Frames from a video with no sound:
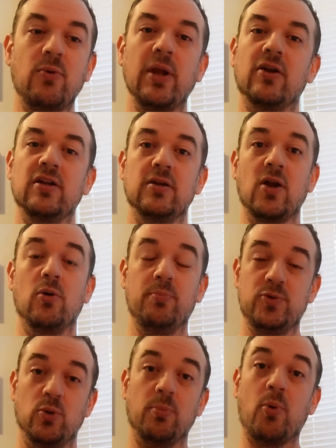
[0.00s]
where you're going to go
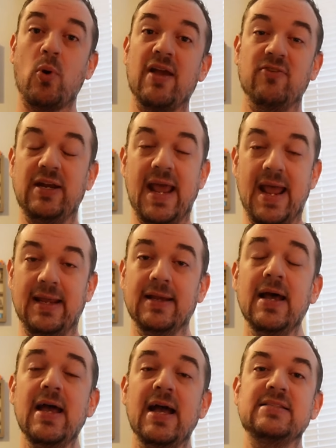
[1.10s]
to a port every day
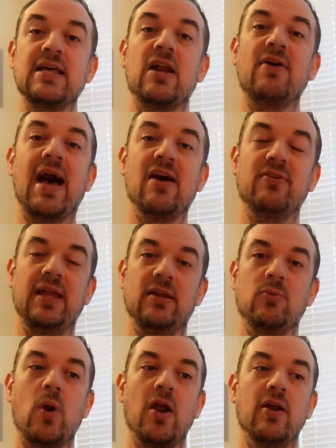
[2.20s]
instead of
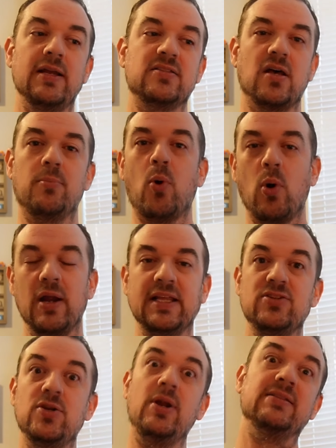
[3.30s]
having where it's a port and then
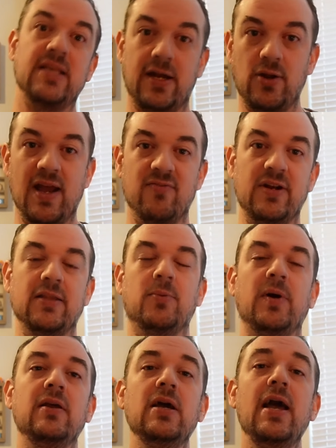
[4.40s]
two days later you have another
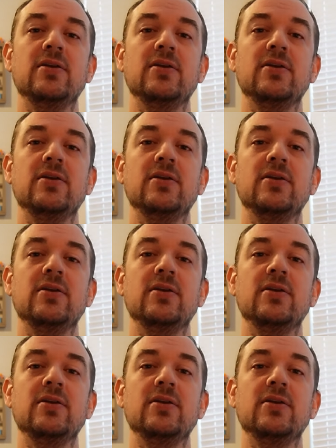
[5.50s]
one.